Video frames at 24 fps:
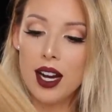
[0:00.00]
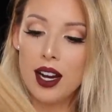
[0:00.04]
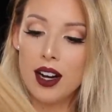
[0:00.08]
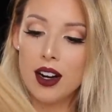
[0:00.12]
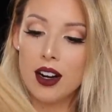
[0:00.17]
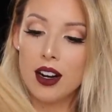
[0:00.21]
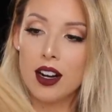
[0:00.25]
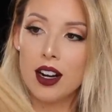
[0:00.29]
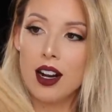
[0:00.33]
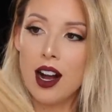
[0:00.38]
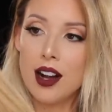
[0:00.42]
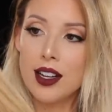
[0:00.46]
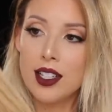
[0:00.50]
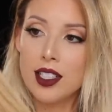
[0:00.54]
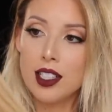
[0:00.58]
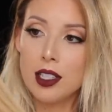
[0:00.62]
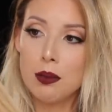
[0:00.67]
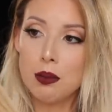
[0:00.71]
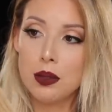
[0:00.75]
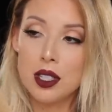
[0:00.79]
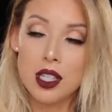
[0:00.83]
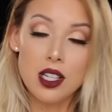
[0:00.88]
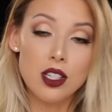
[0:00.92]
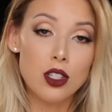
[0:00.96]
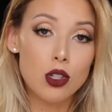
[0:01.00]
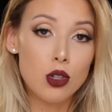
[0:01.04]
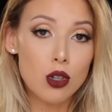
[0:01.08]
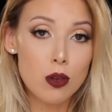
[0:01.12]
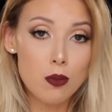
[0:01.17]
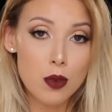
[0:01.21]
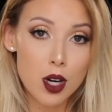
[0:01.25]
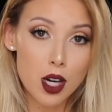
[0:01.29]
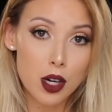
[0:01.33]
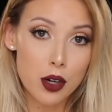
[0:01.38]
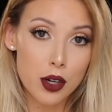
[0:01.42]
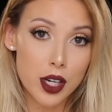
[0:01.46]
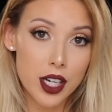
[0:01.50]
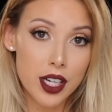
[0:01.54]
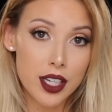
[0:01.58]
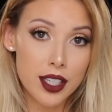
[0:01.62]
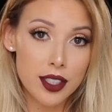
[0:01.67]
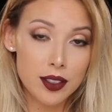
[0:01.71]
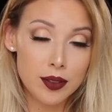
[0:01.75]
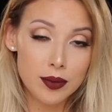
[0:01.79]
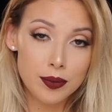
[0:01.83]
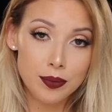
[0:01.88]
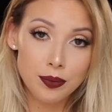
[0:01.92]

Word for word: hair got dipped into a margarita.